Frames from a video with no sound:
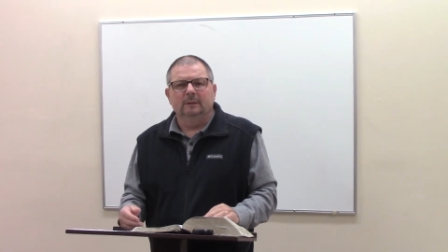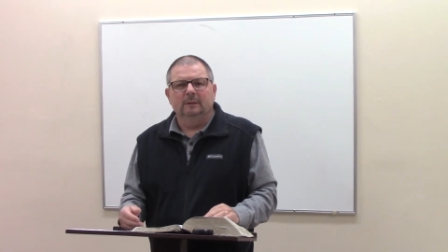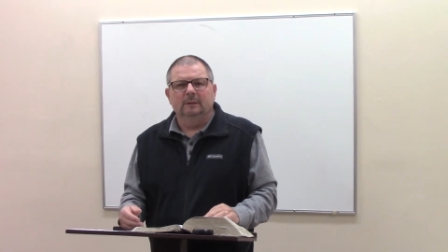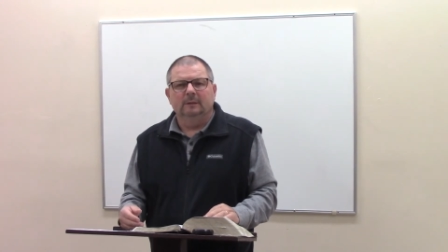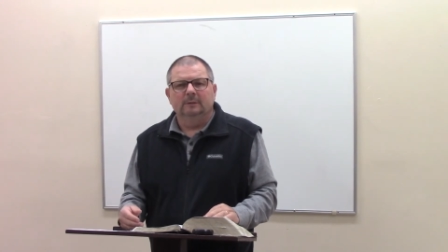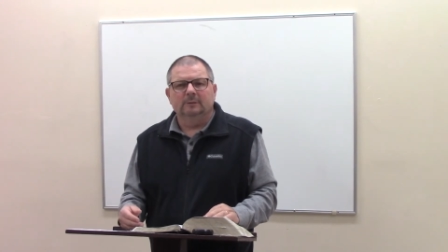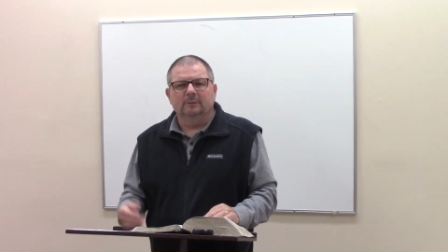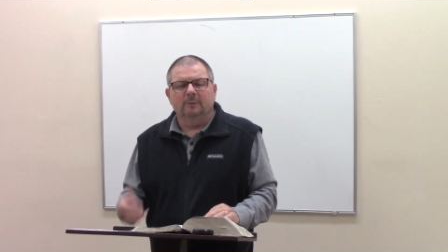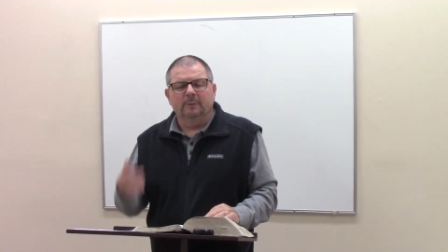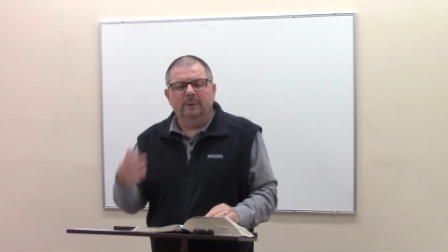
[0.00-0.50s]

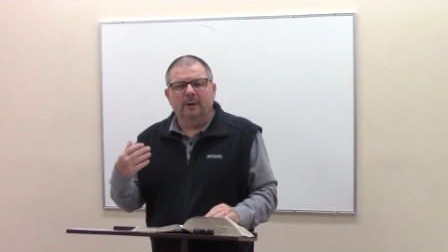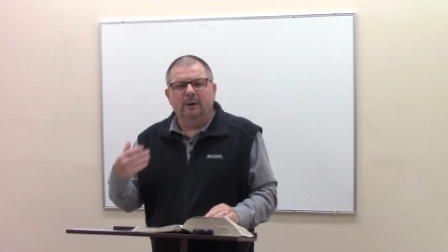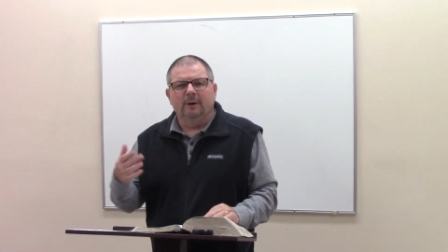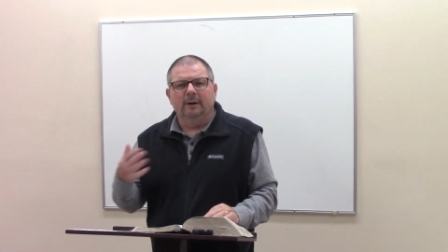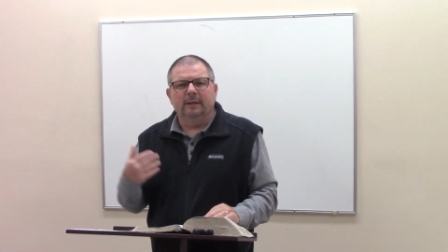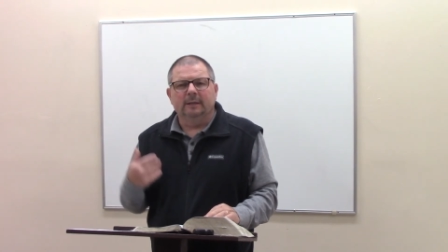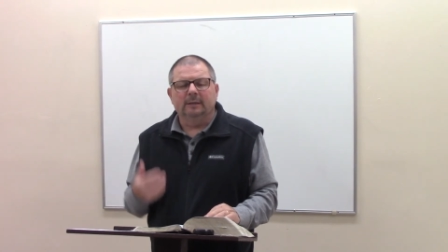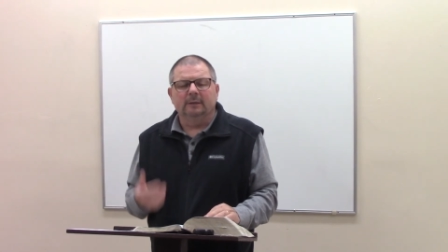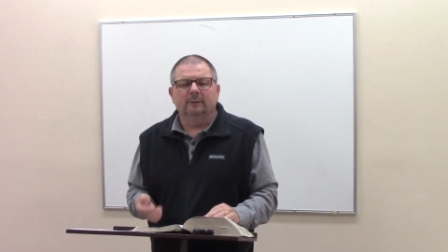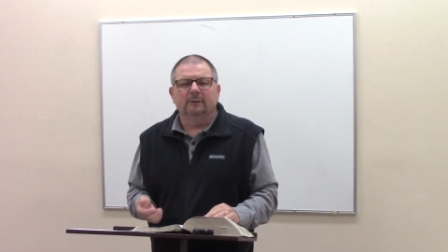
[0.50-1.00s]
So we all
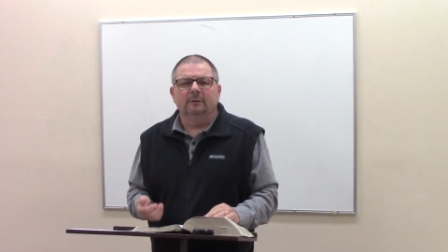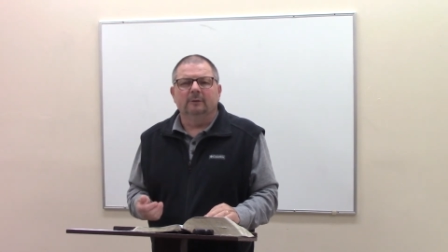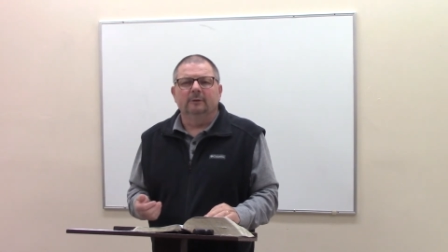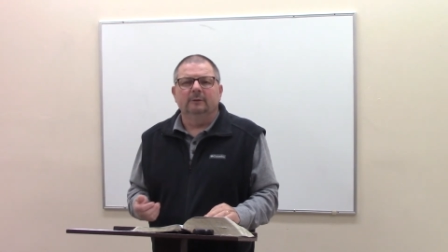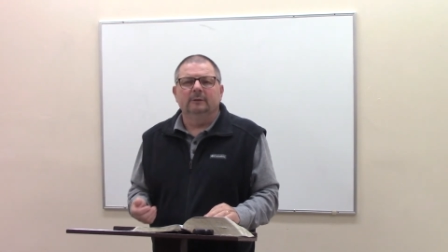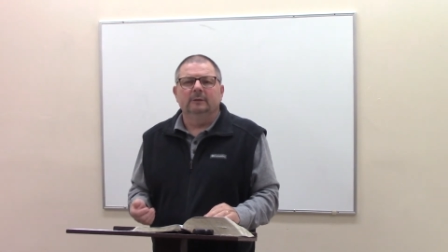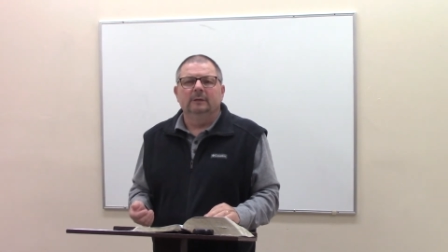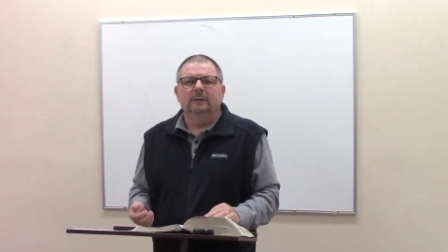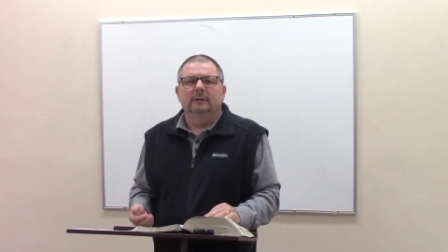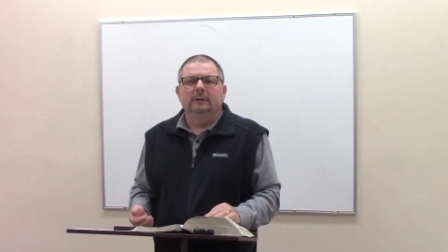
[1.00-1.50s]
have to learn.
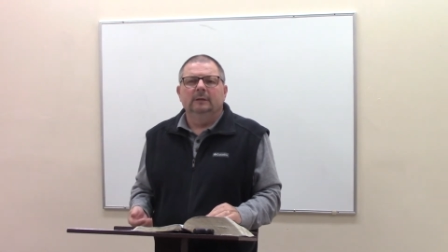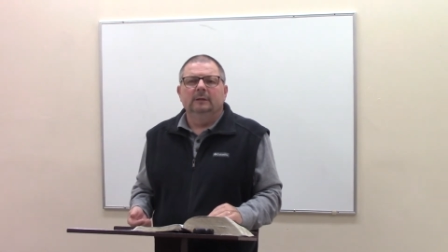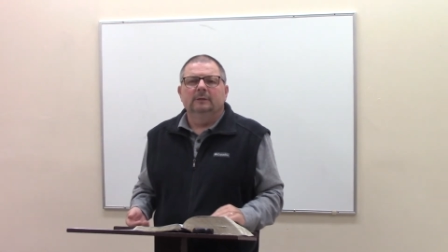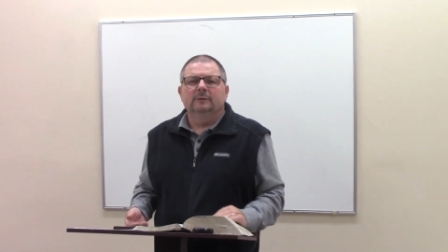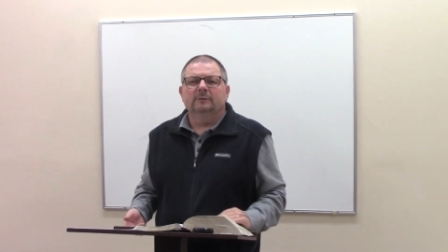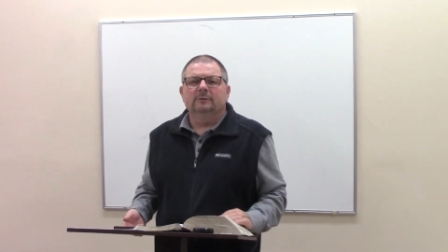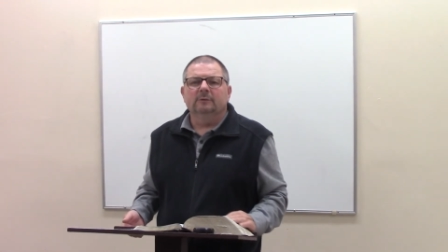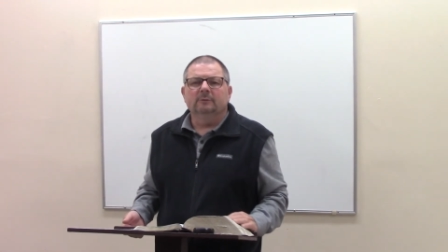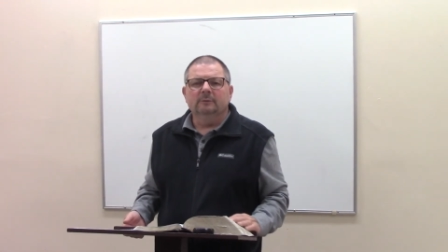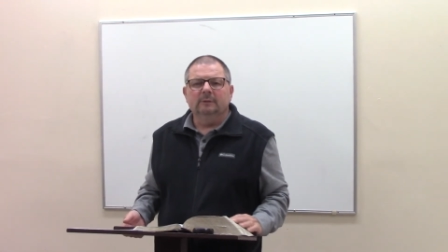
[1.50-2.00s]

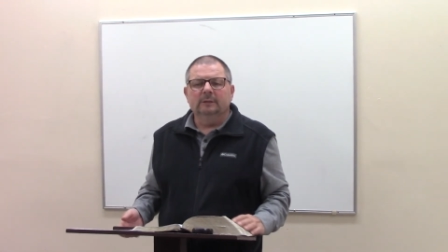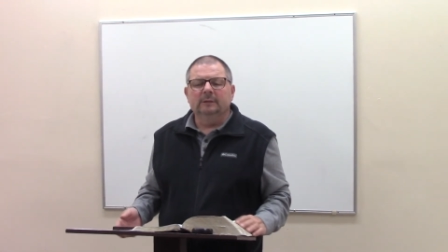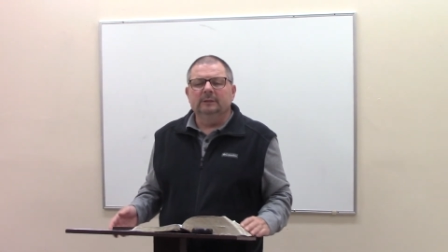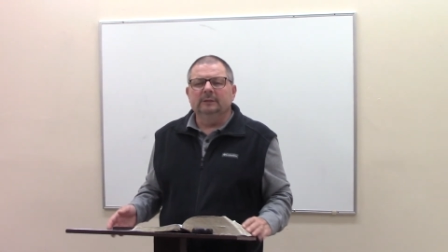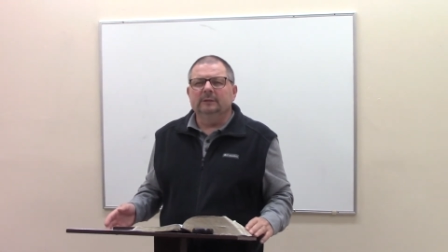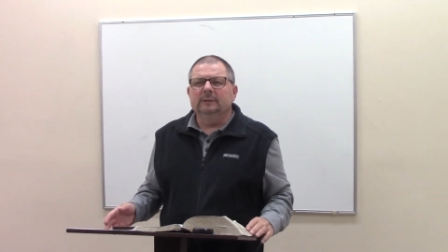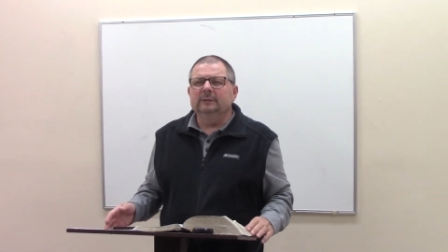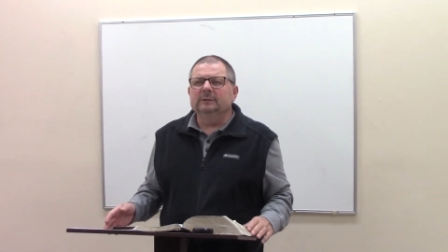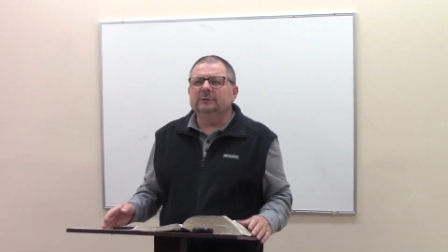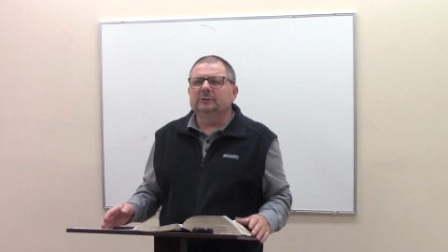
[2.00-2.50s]
So uh,
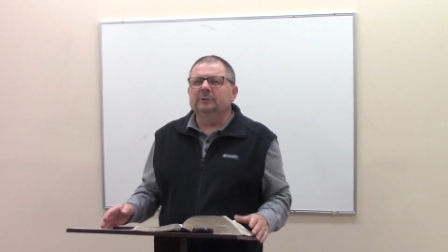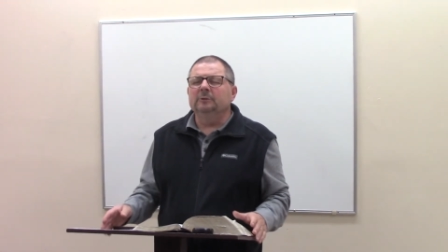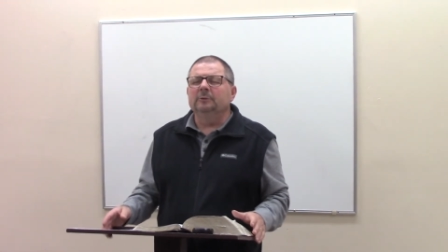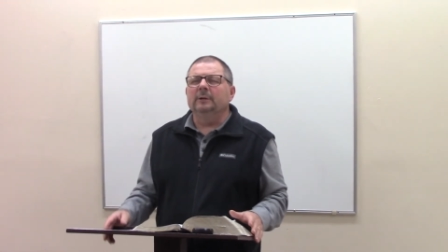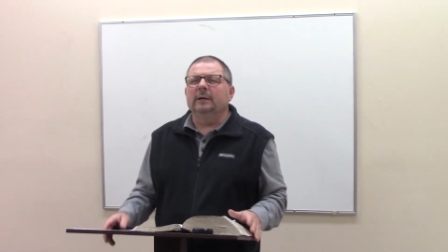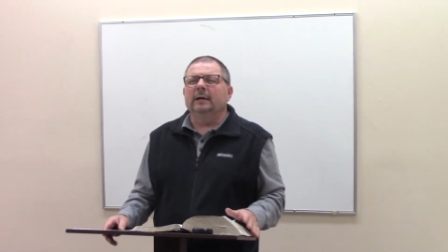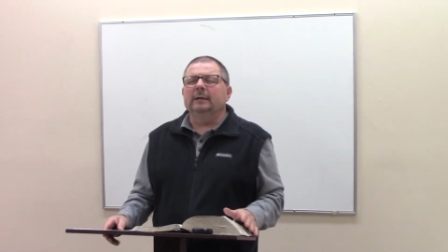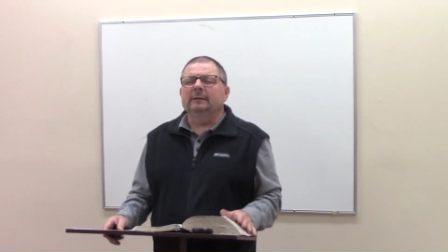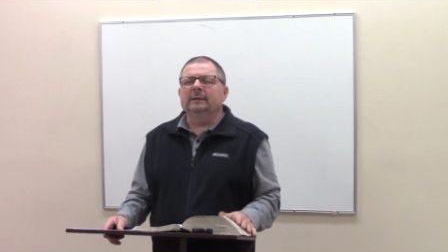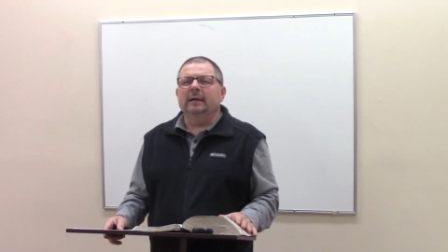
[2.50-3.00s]
let's you and
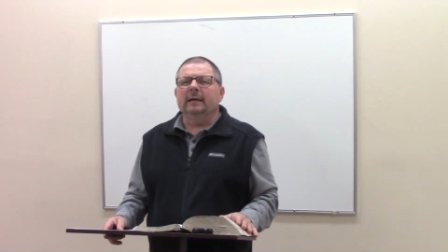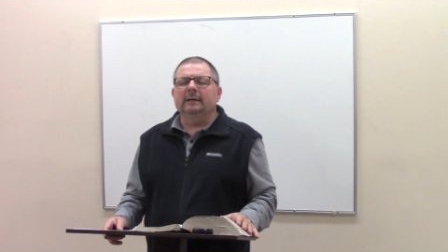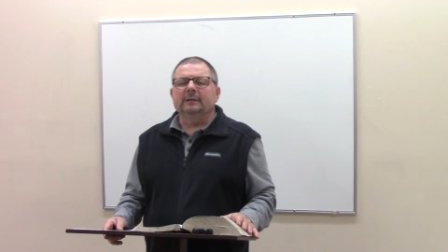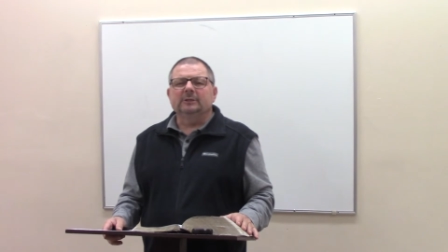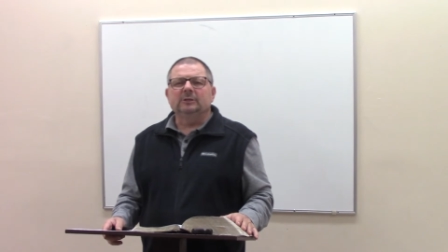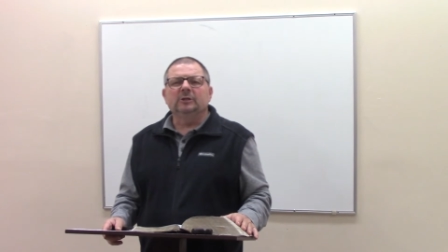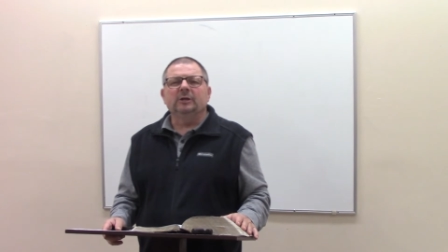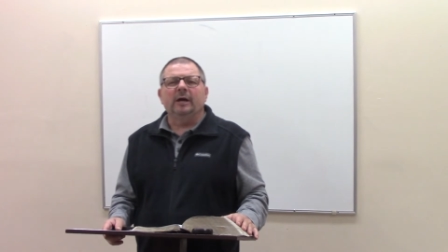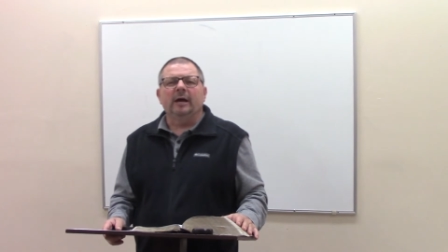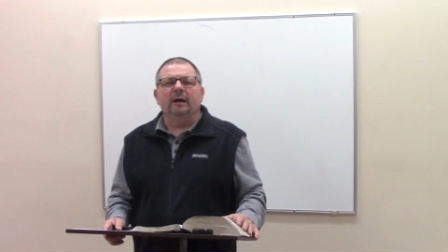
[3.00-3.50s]
I take a
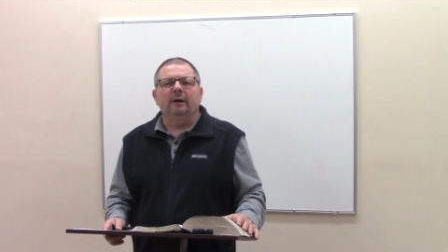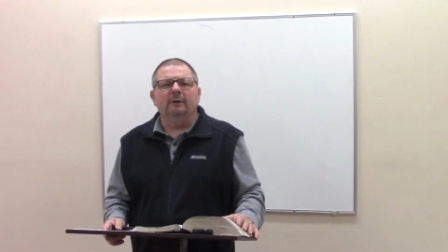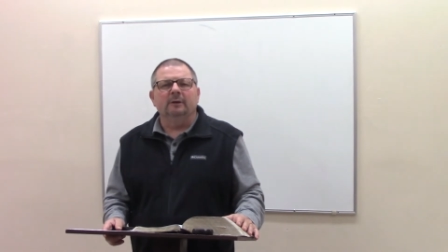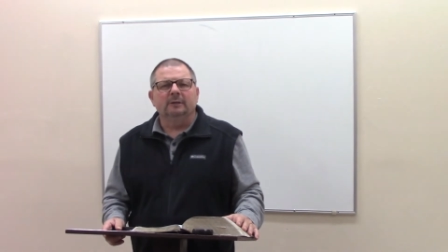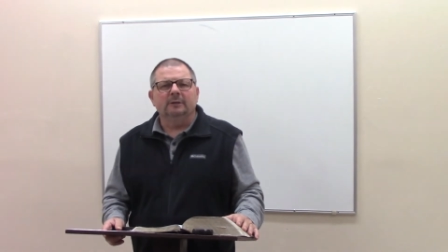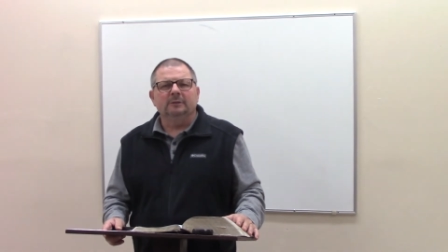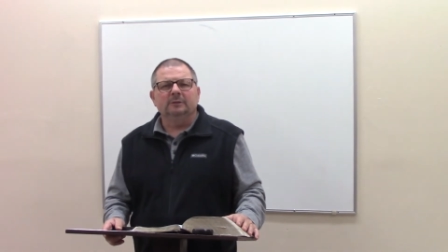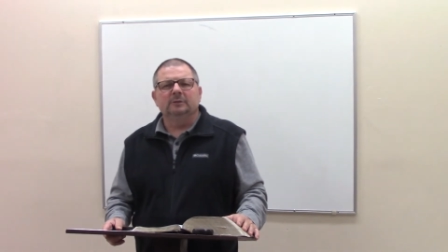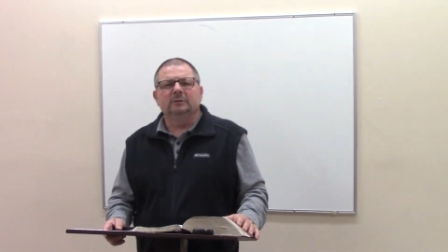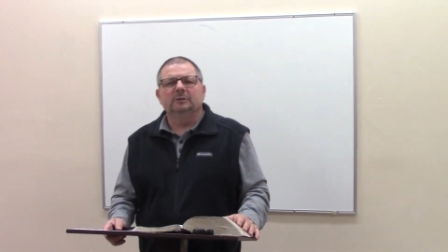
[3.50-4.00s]

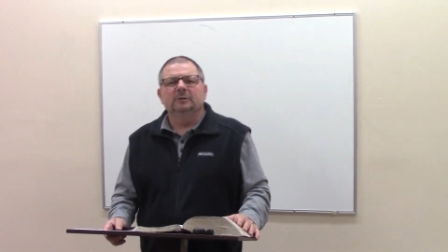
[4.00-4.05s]
challenge